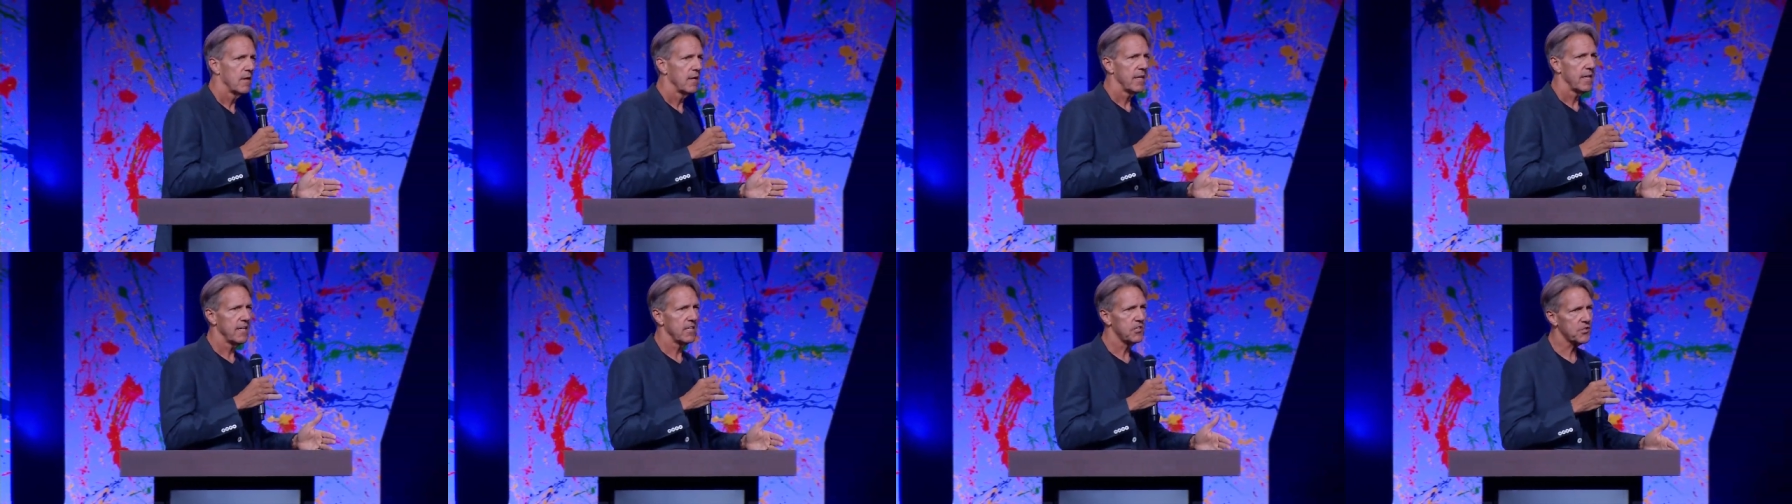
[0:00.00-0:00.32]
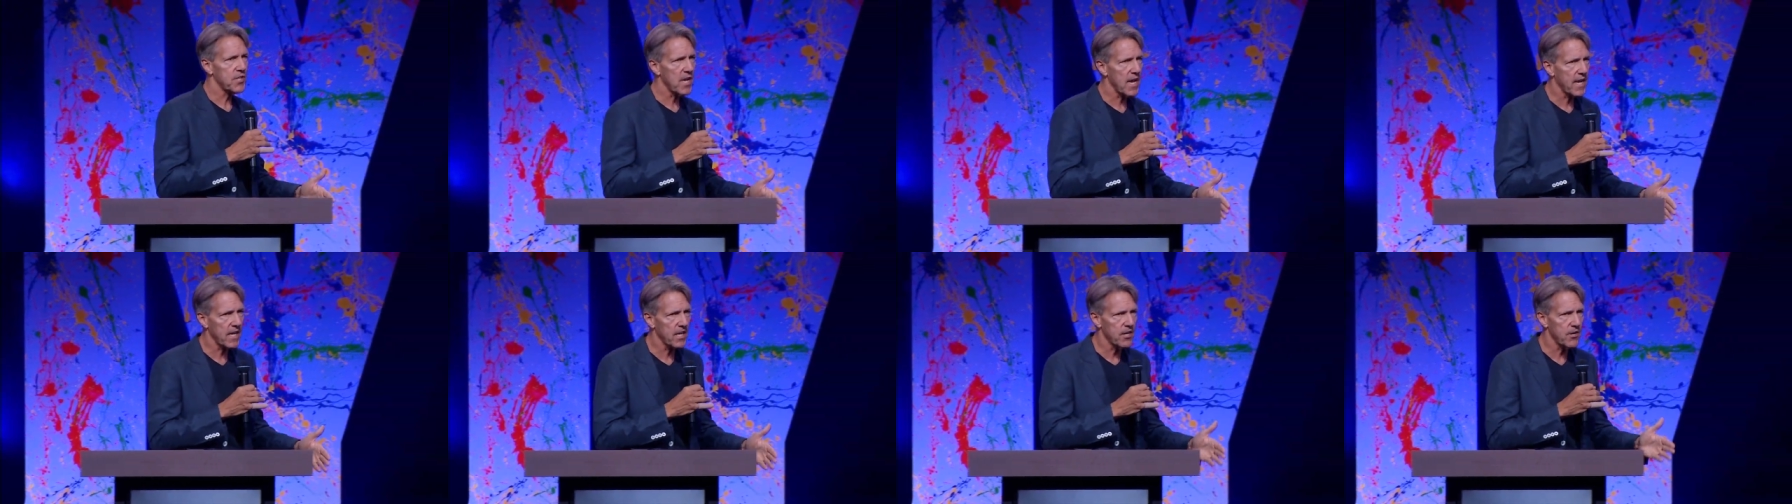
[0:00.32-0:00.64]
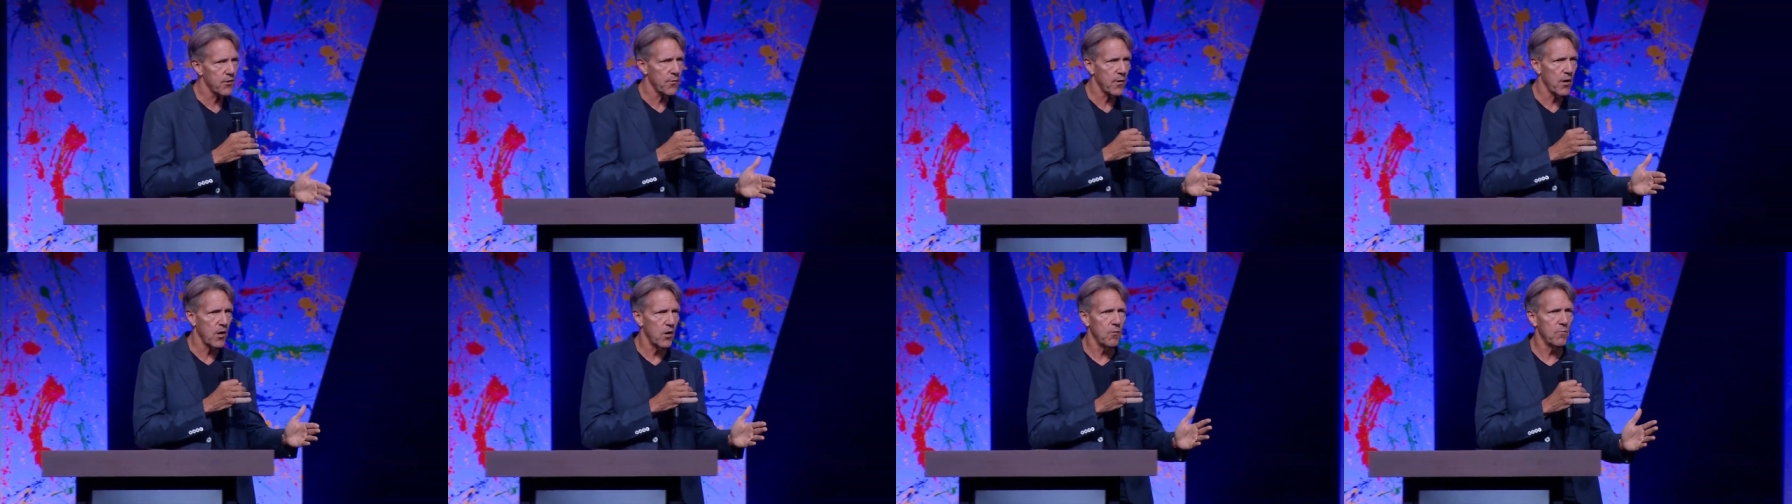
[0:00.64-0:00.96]
He's taken
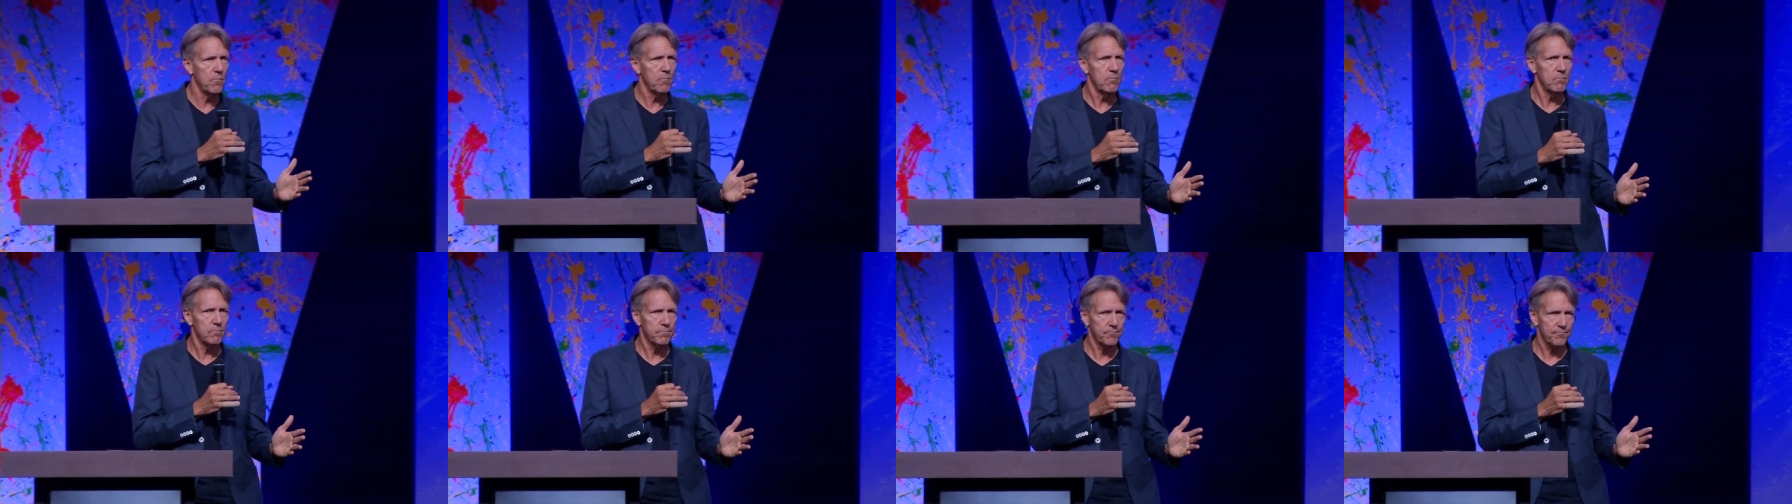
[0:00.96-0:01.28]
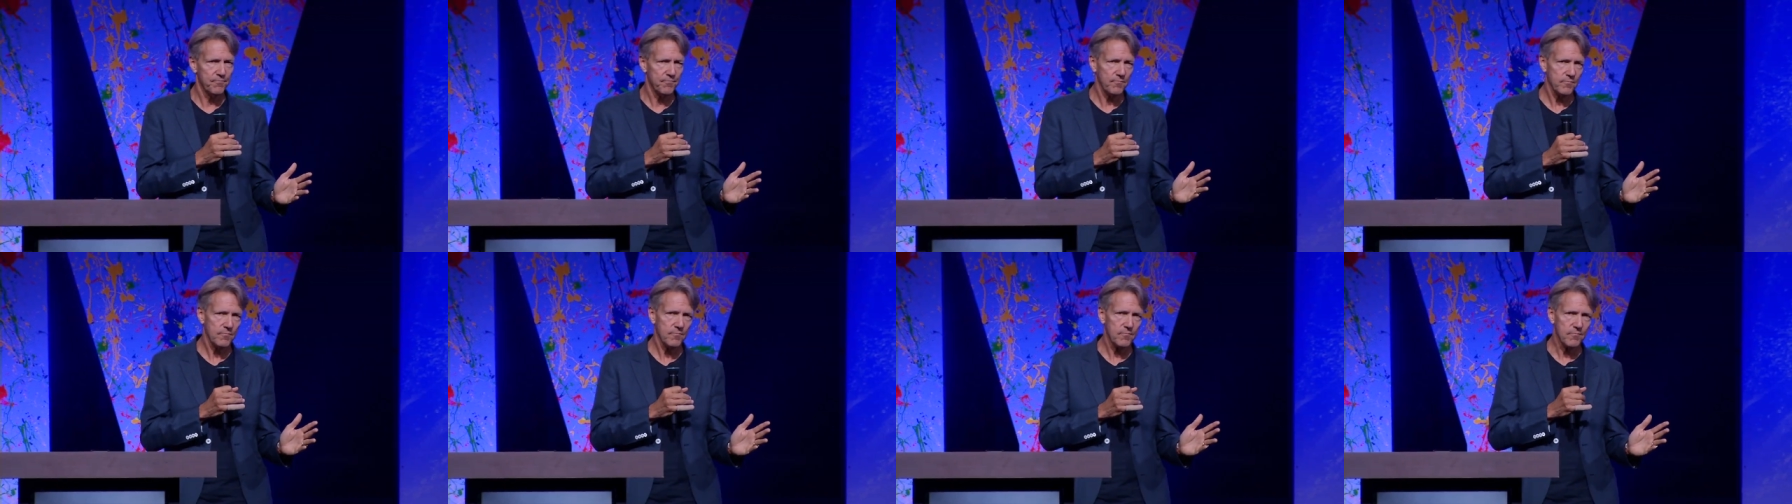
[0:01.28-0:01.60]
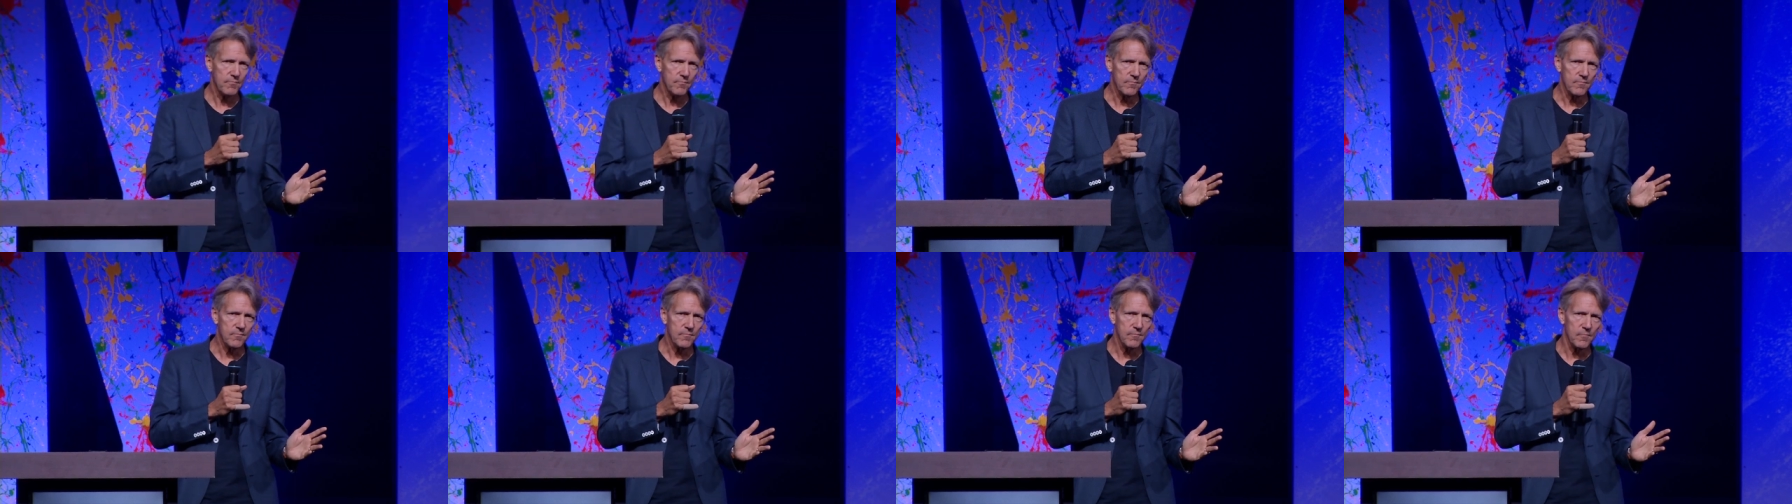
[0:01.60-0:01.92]
to Rome.
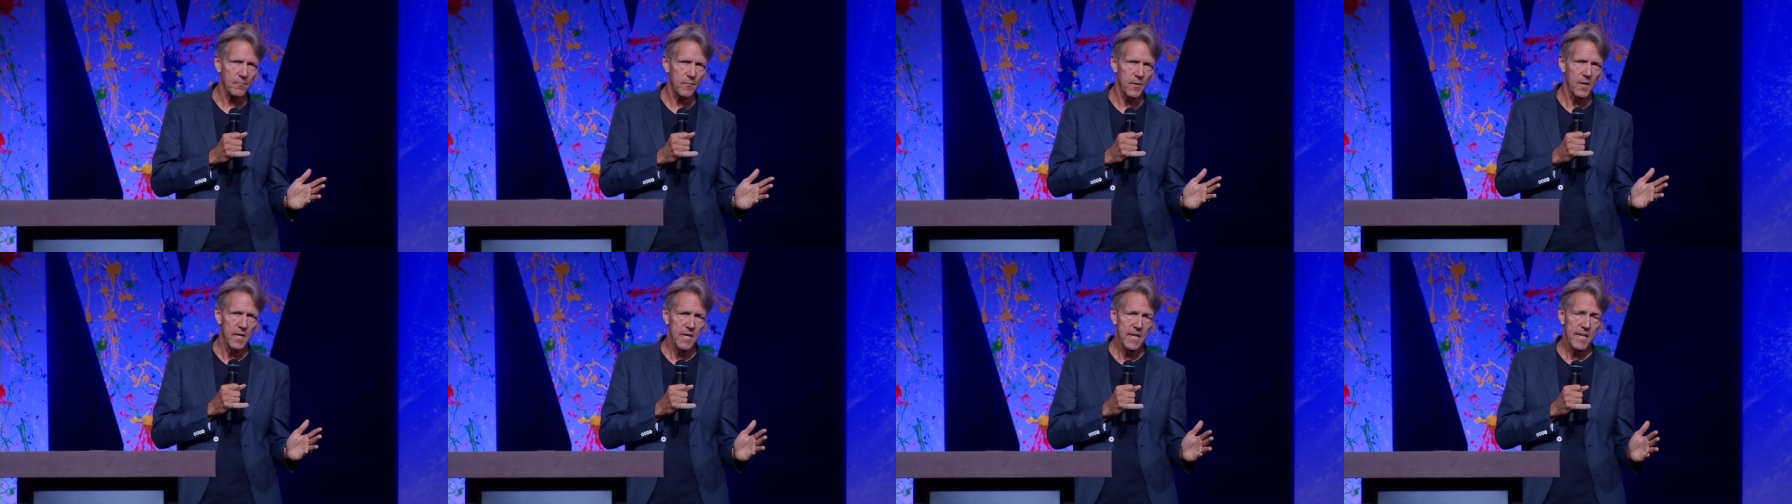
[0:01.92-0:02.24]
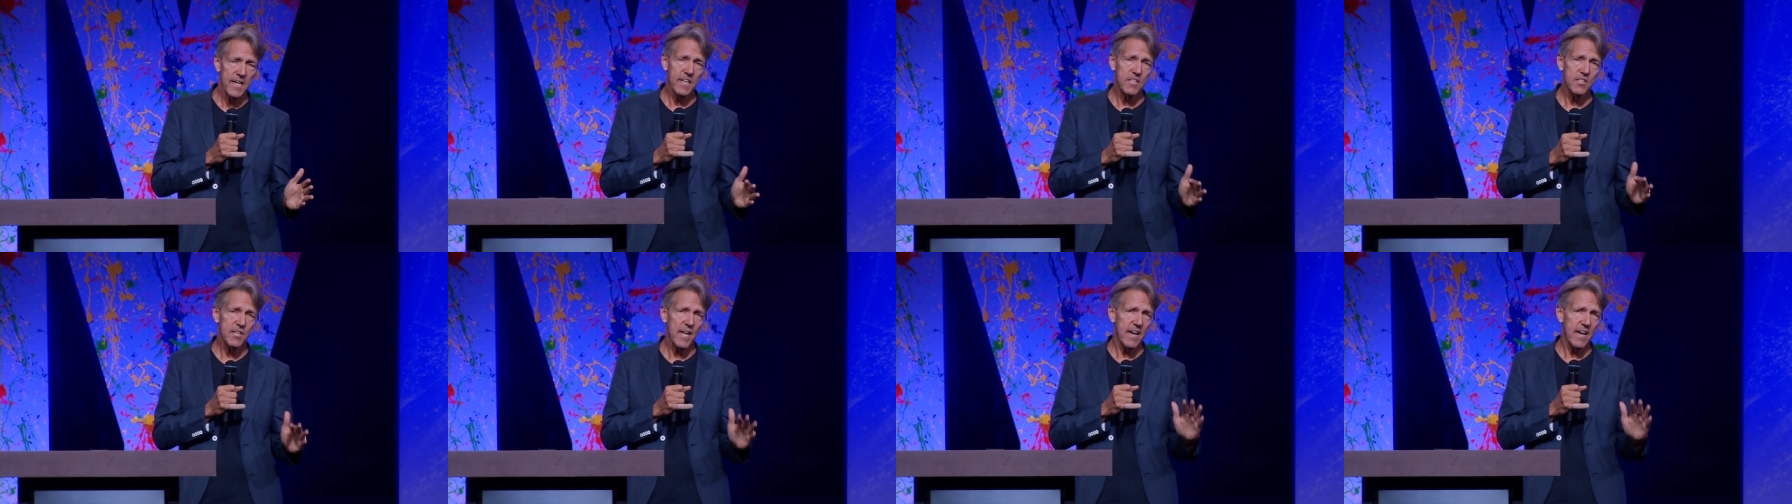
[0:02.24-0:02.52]
He's